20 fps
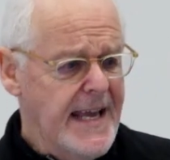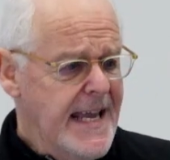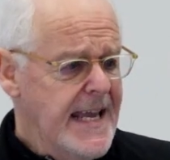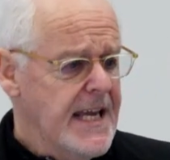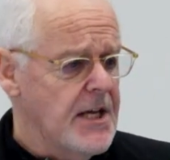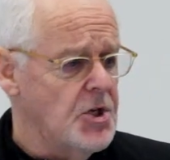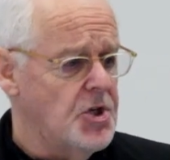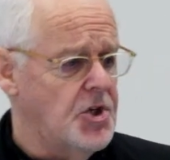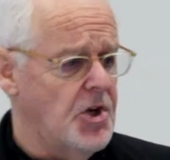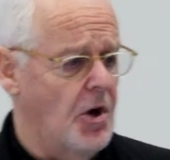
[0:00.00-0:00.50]

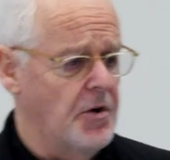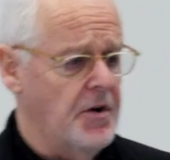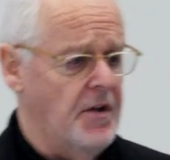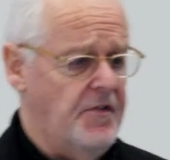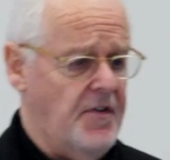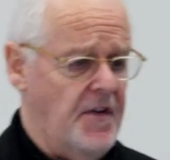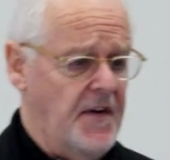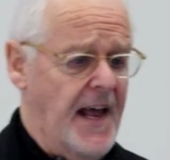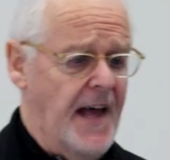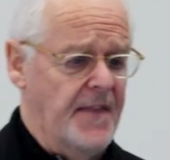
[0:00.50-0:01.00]
he and
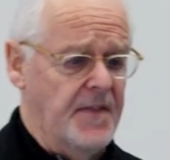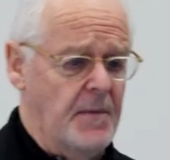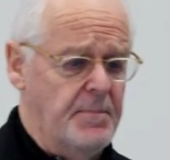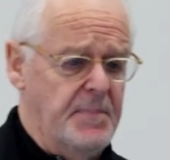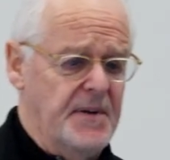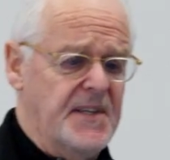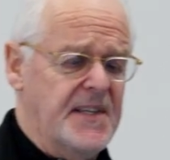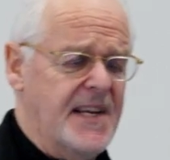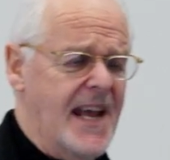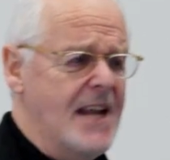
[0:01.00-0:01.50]
Jonathan had the
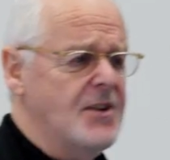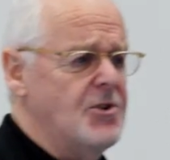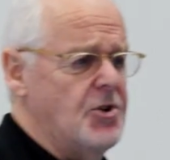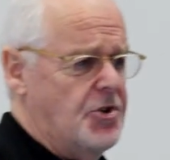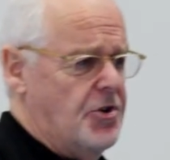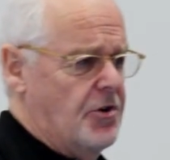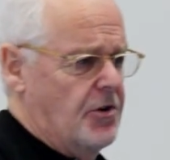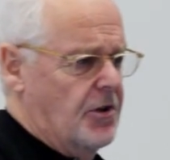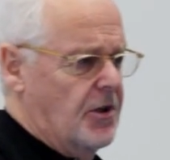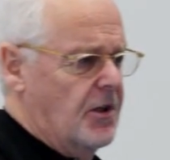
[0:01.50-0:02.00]

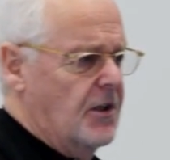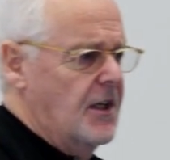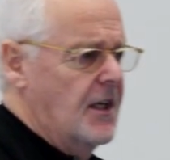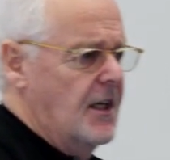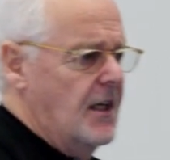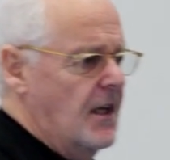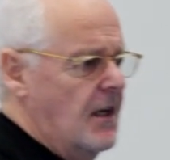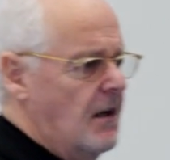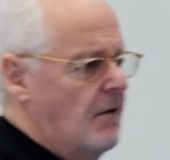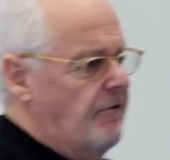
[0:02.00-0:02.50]
potential
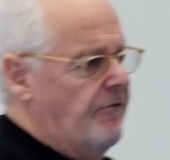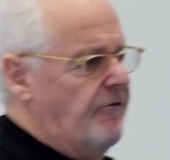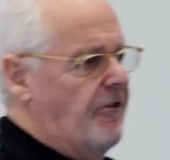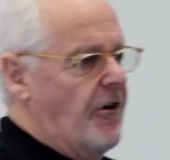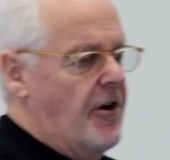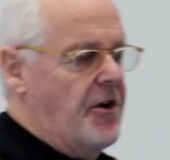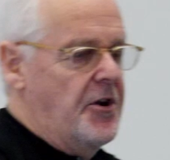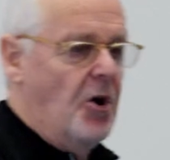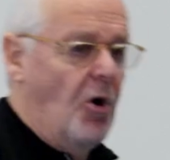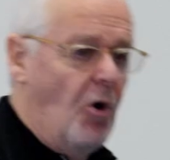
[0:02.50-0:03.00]

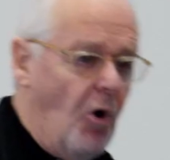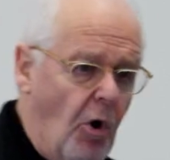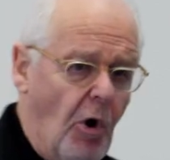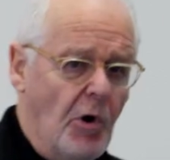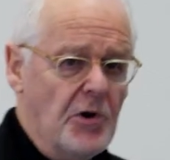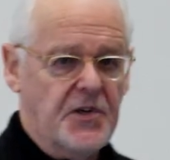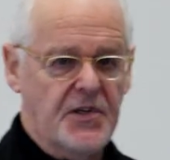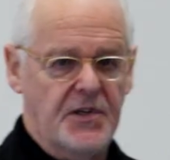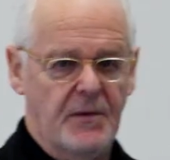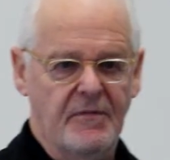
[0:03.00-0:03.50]
for an
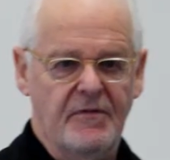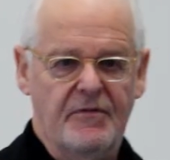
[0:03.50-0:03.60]
awesome